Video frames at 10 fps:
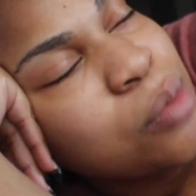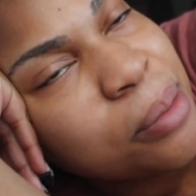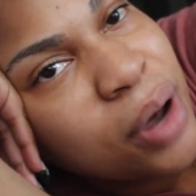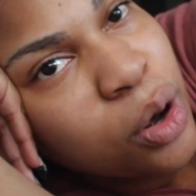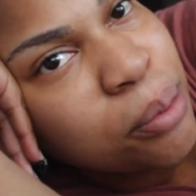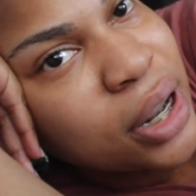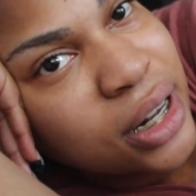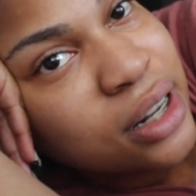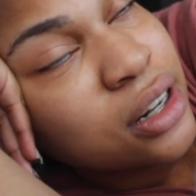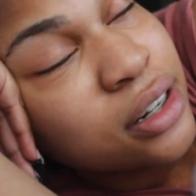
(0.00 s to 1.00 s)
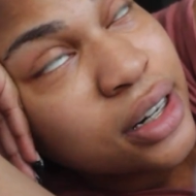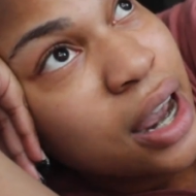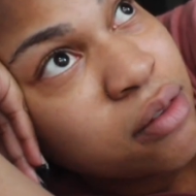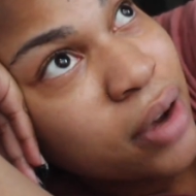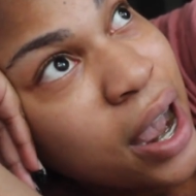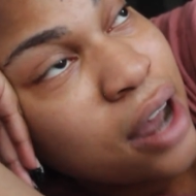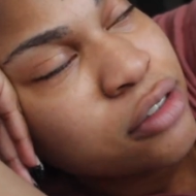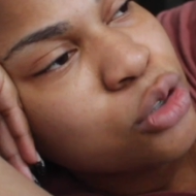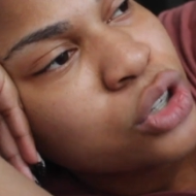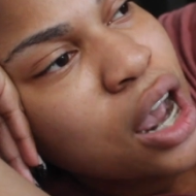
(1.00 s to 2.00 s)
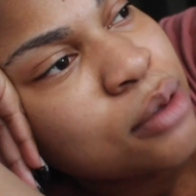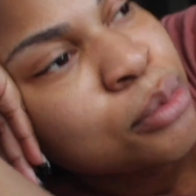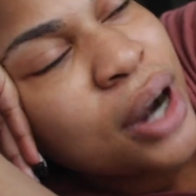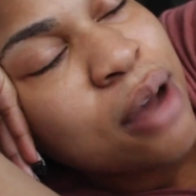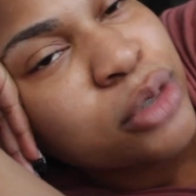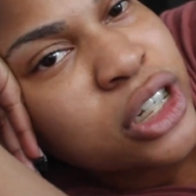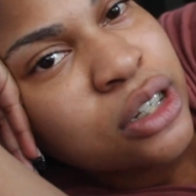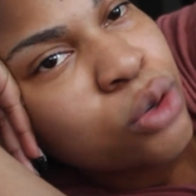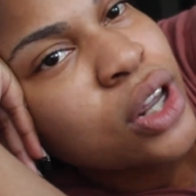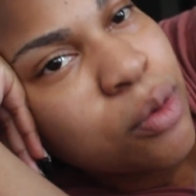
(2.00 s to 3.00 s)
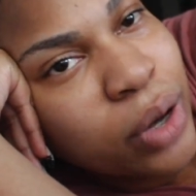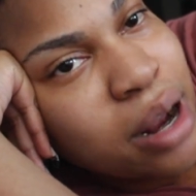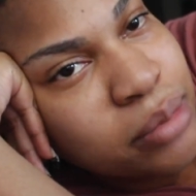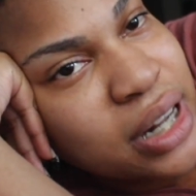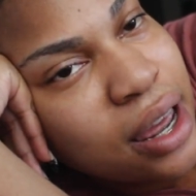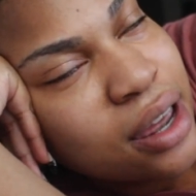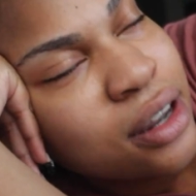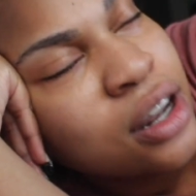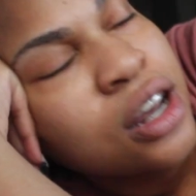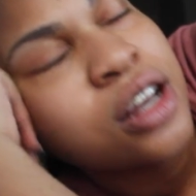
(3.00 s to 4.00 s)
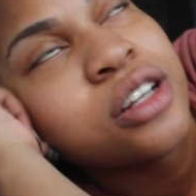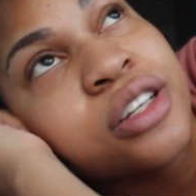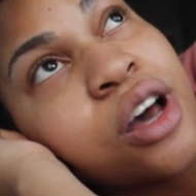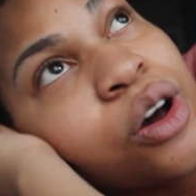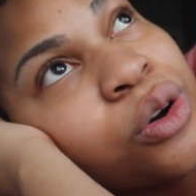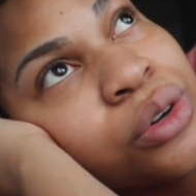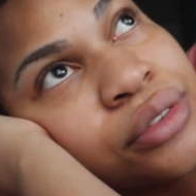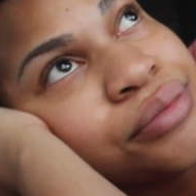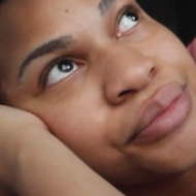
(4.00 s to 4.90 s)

make my own money. Clearly I'm, I have two jobs, but I'm just, you get what I'm saying. So